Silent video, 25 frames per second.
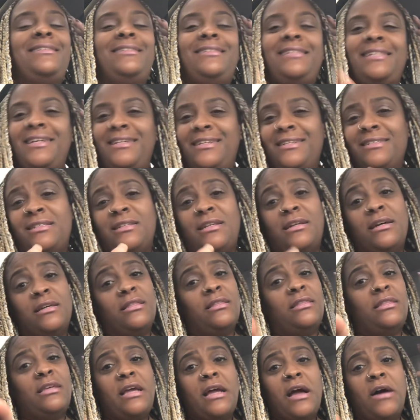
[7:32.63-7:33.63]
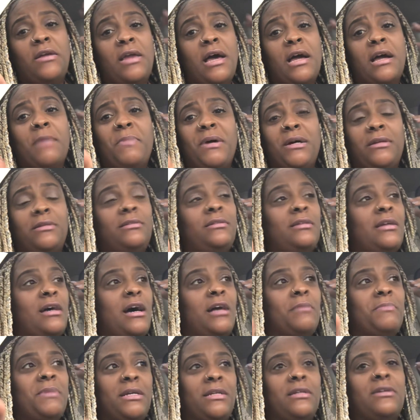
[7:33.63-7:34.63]
See, this is another thing I like about.
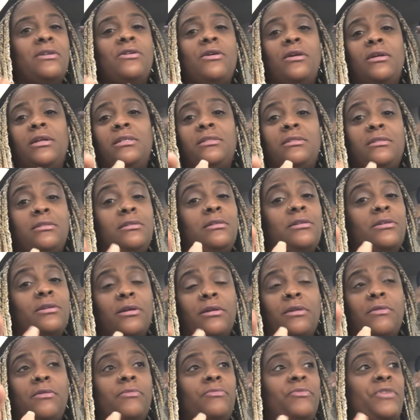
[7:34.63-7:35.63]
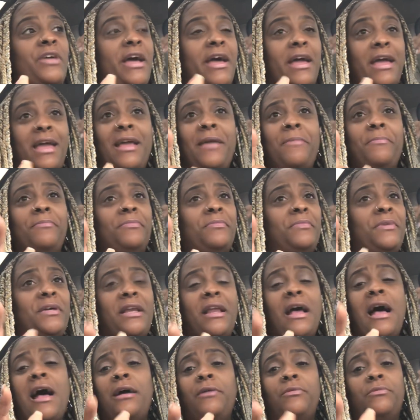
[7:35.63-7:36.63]
I'm about to call this girl a name,
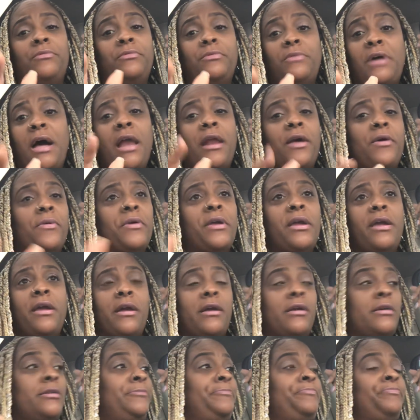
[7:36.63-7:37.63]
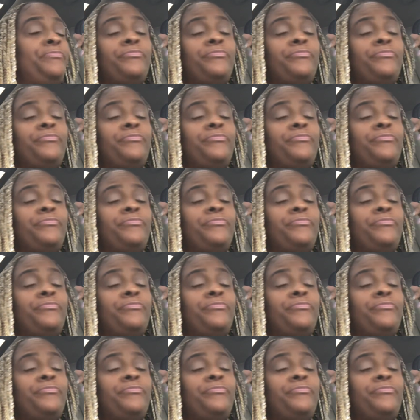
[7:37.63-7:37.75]
and I don't care.